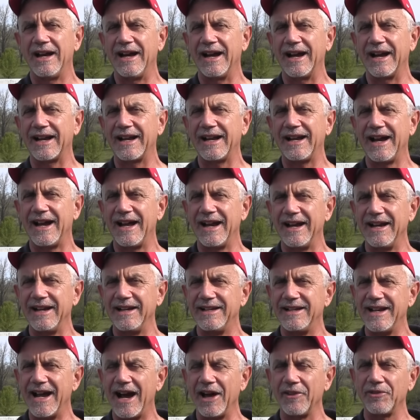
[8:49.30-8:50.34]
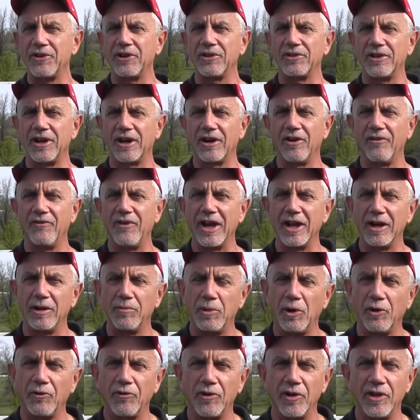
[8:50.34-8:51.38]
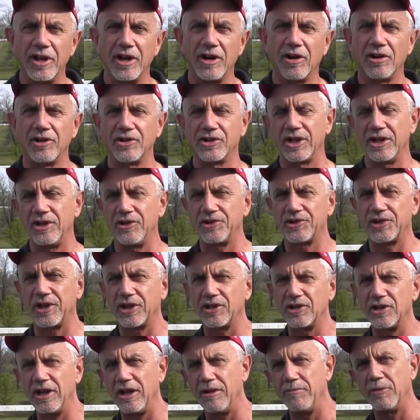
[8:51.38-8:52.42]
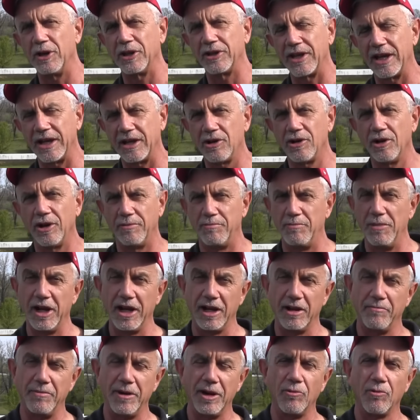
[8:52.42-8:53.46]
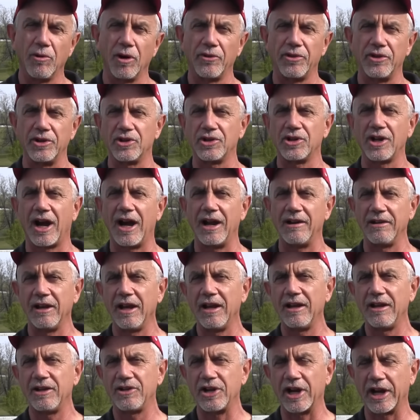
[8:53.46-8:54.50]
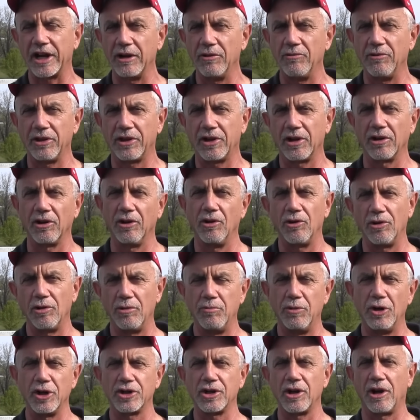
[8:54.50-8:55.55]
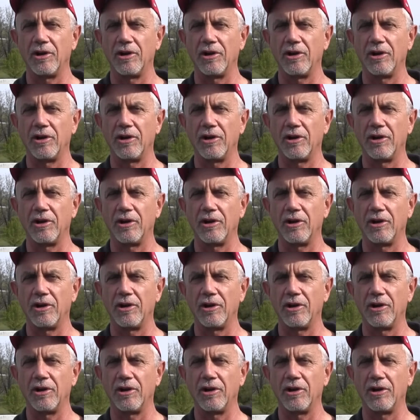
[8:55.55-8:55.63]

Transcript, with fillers: I kind of doubt that they're available for the R Z sixty, but they could be. It'd be worth a shot checking with your local Bush